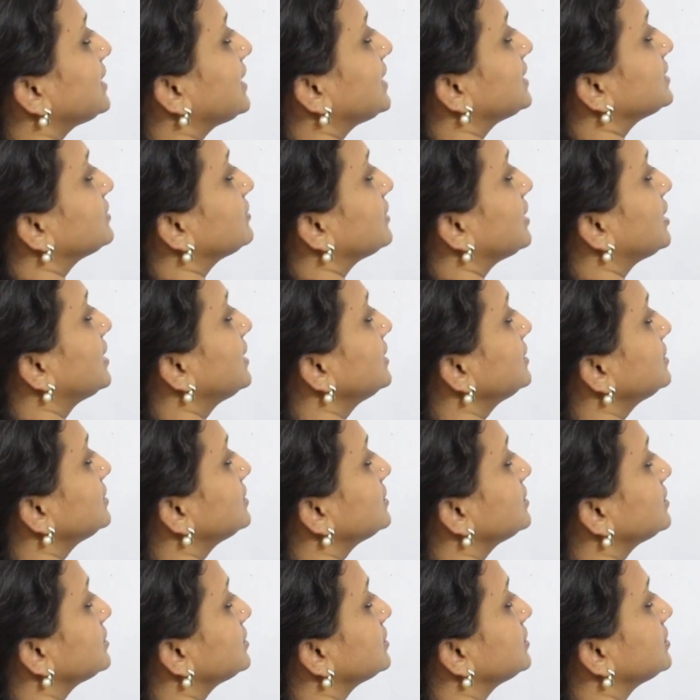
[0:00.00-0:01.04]
as well
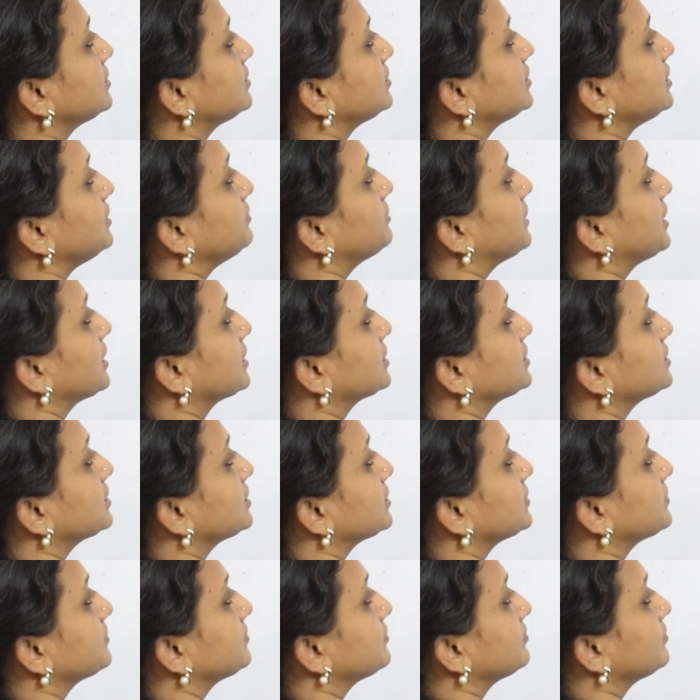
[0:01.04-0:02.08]
as 3
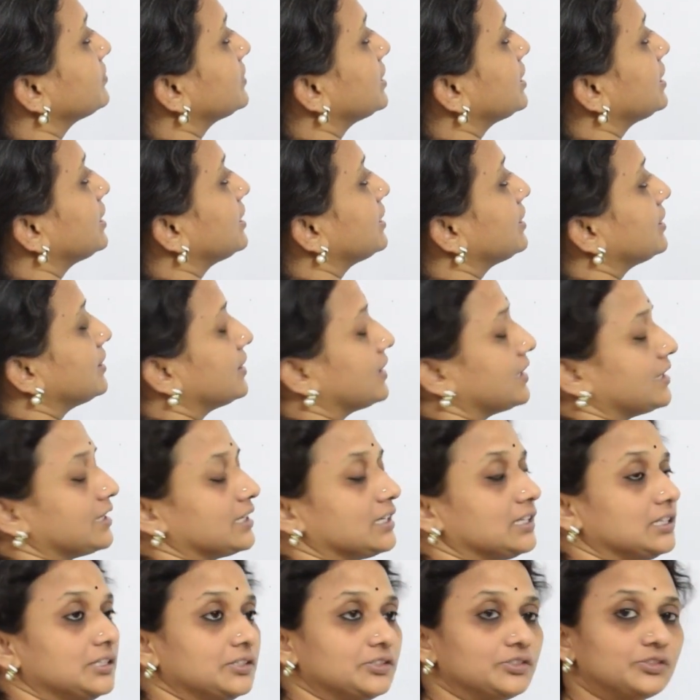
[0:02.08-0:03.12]
marks. Right.
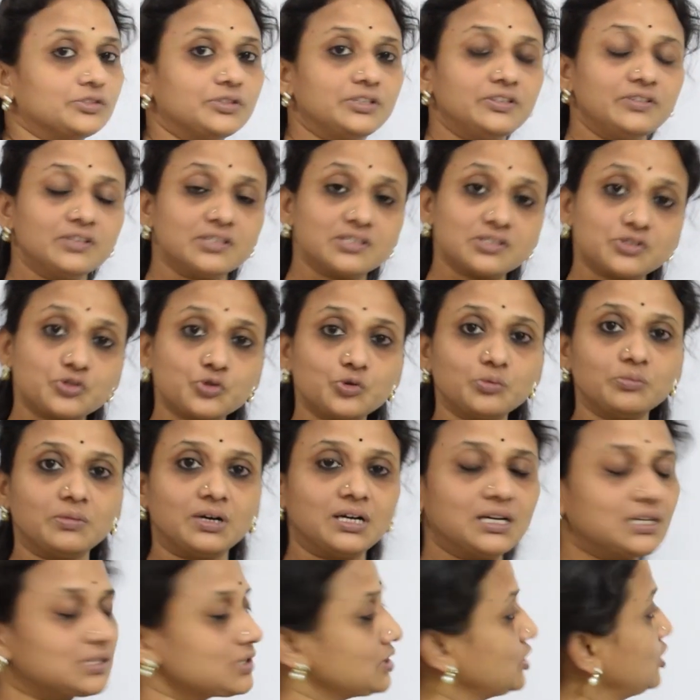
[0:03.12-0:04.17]
So in this 2
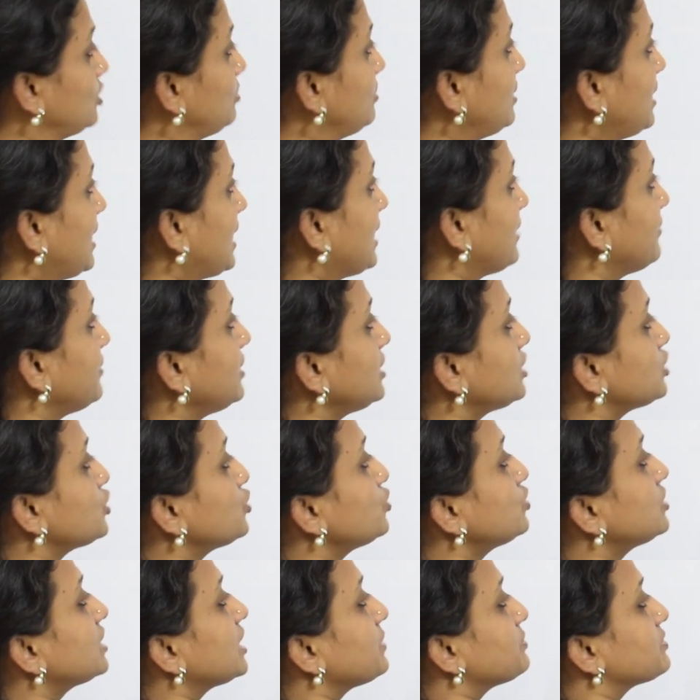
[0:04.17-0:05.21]
marks, you'll be having
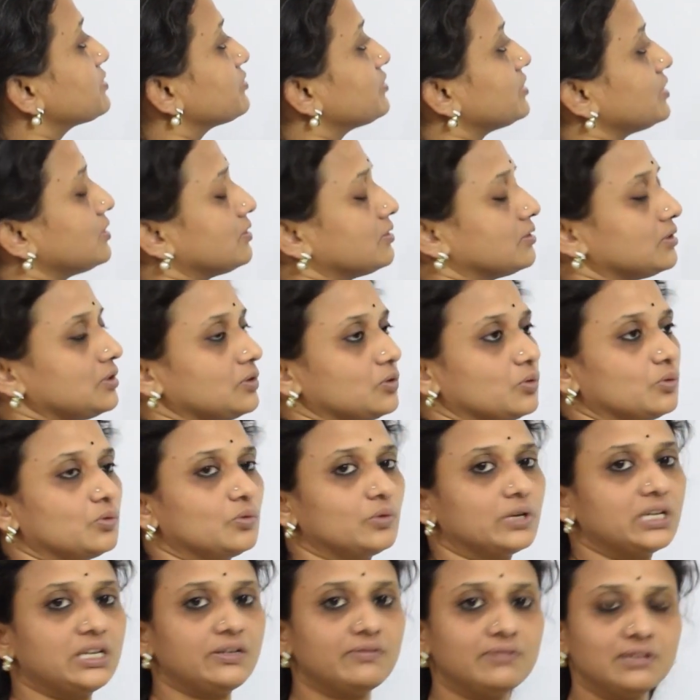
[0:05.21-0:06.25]
two types of, you
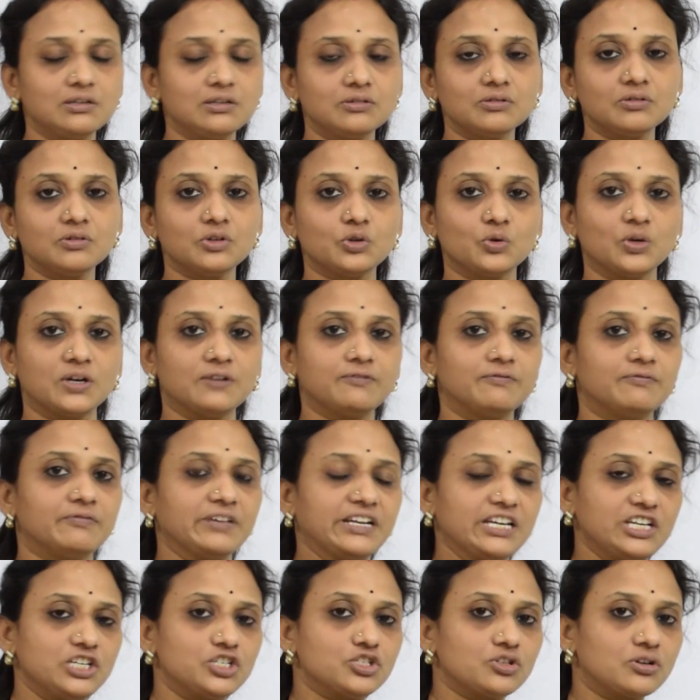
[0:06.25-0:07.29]
very know, you have
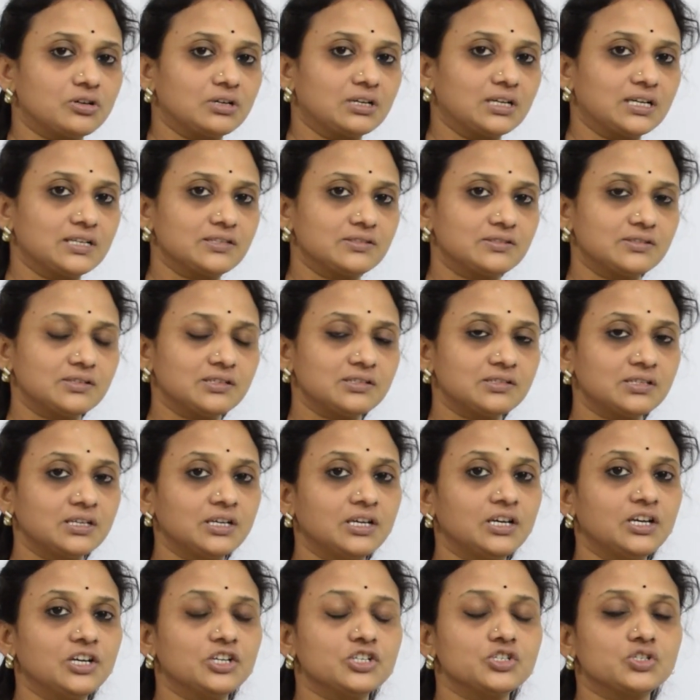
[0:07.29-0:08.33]
very short answers,
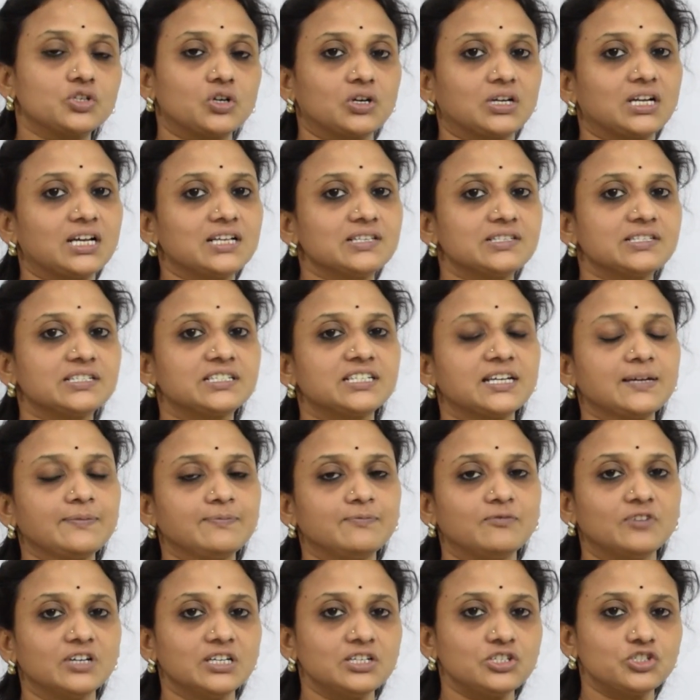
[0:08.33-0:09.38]
short answer
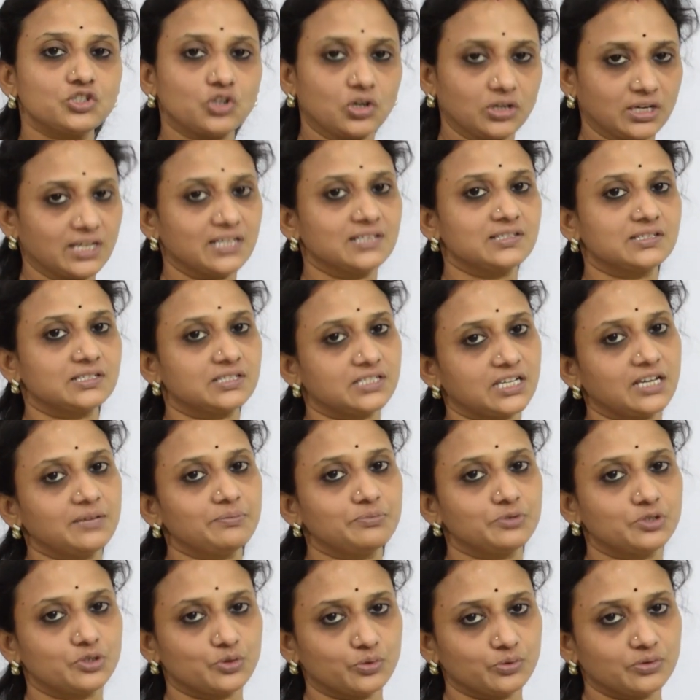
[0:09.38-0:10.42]
type 1, short answer
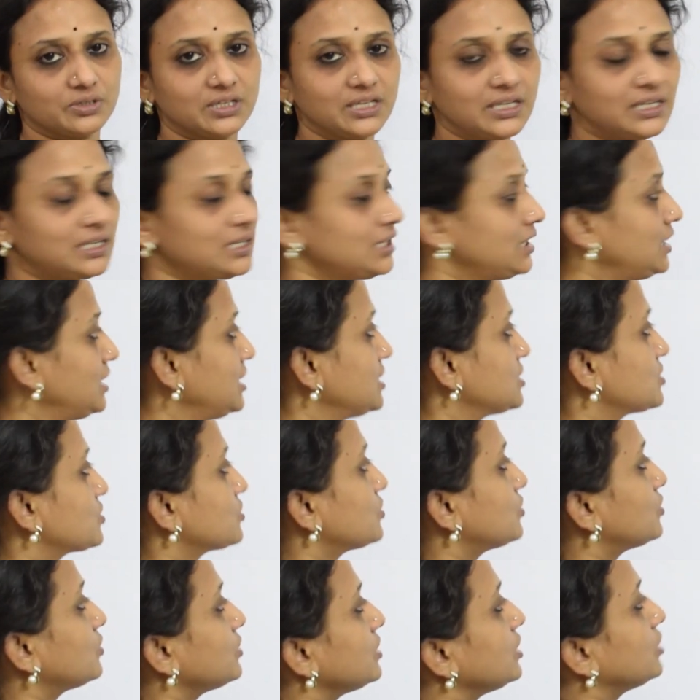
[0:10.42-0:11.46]
type 2, right?
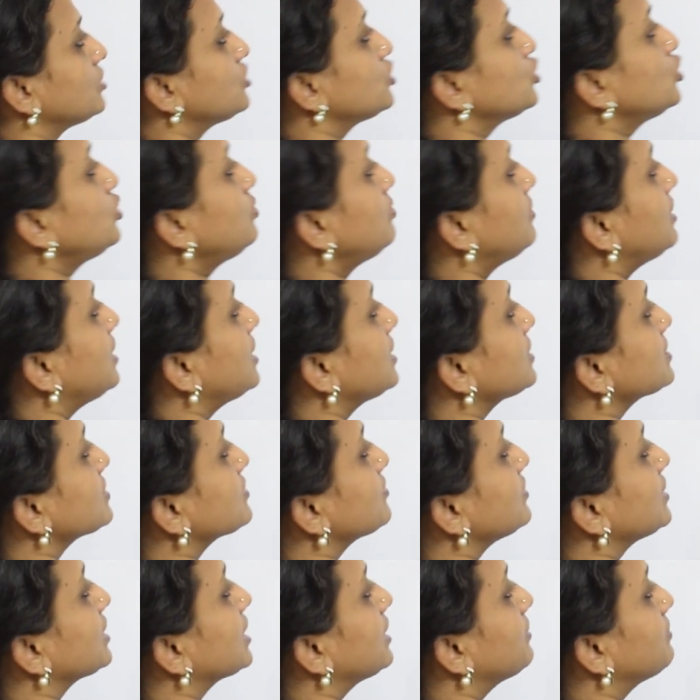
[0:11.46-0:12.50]
So your 2 marks
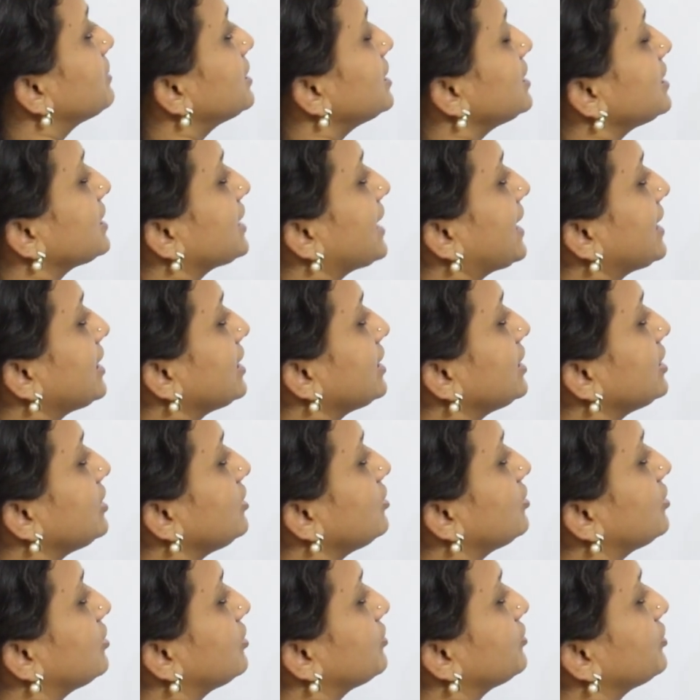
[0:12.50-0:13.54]
will come under the
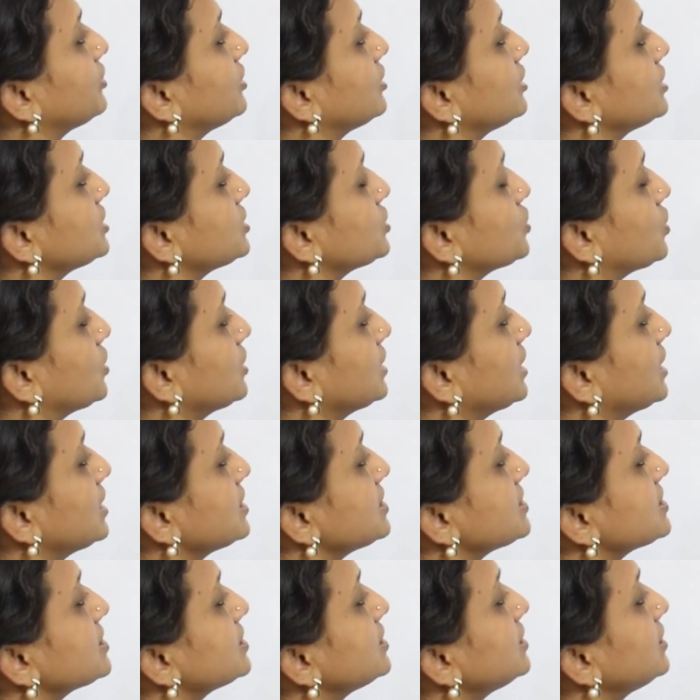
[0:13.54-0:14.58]
category of short
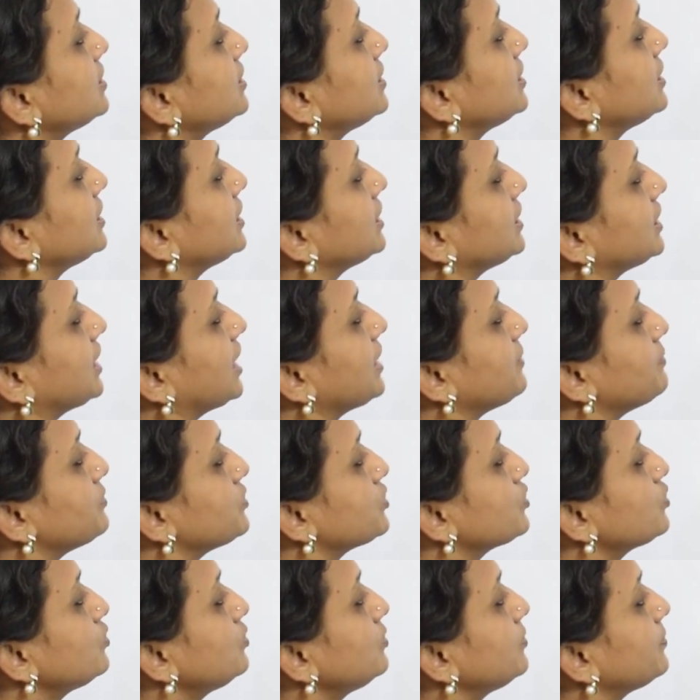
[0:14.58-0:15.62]
answer
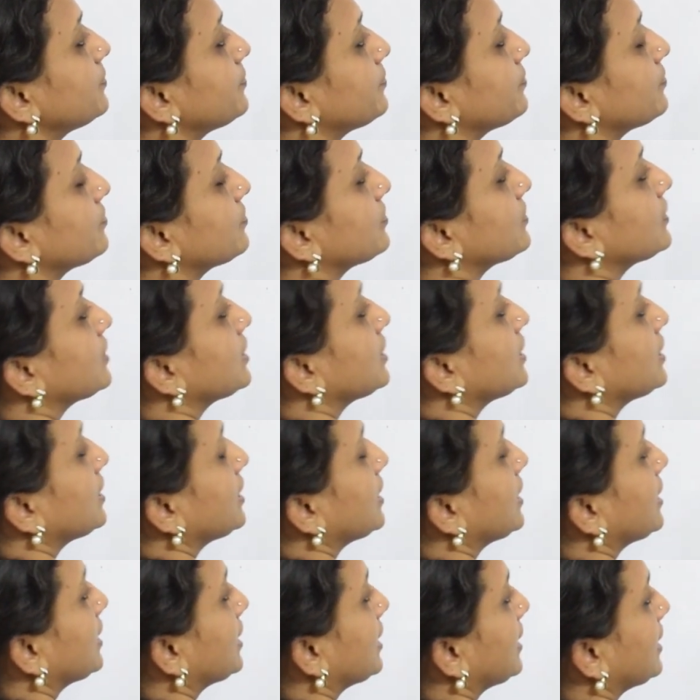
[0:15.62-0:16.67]
type 2
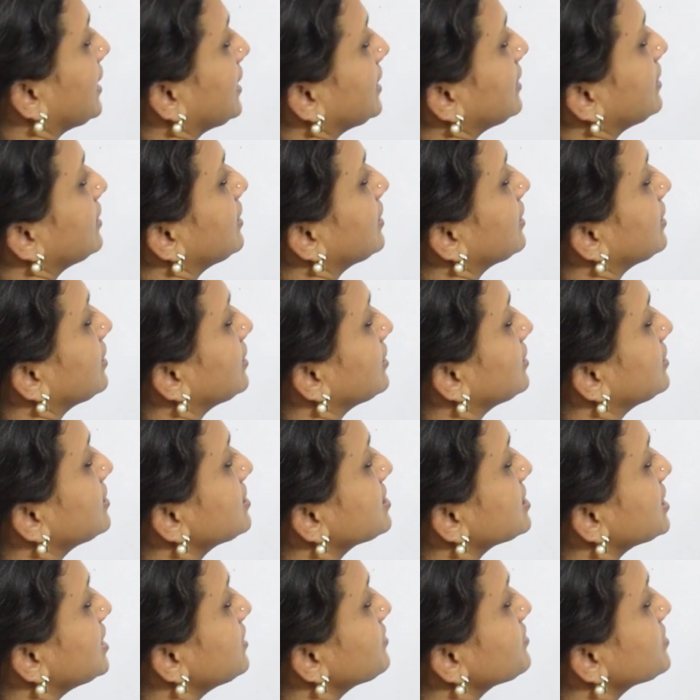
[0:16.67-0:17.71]
and
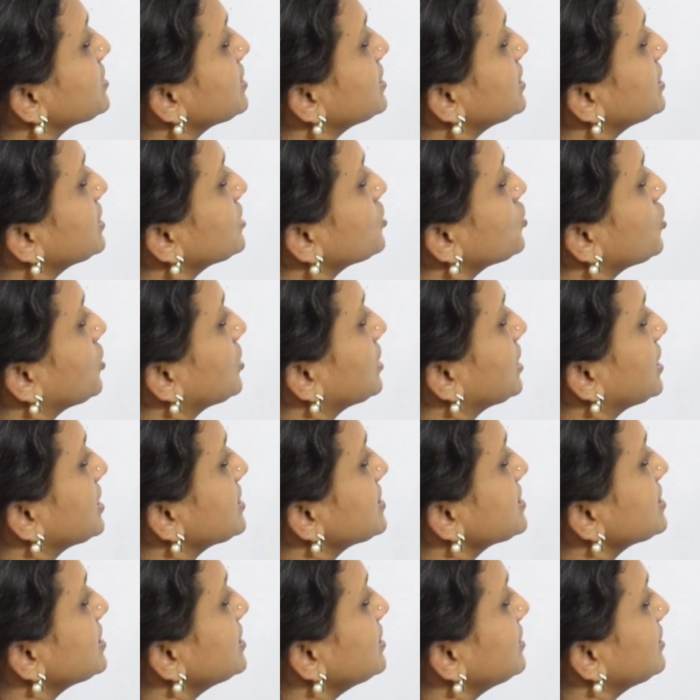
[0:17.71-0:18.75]
this comes under short
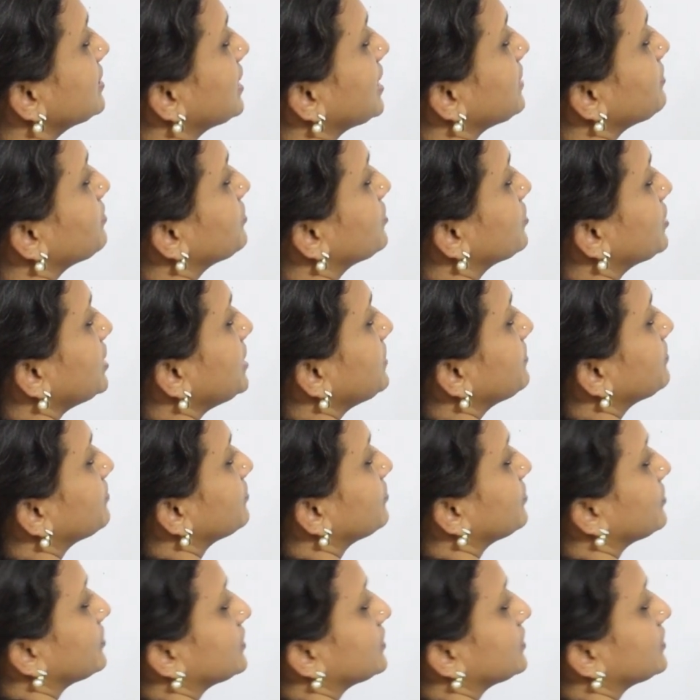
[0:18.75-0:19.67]
answer type 3,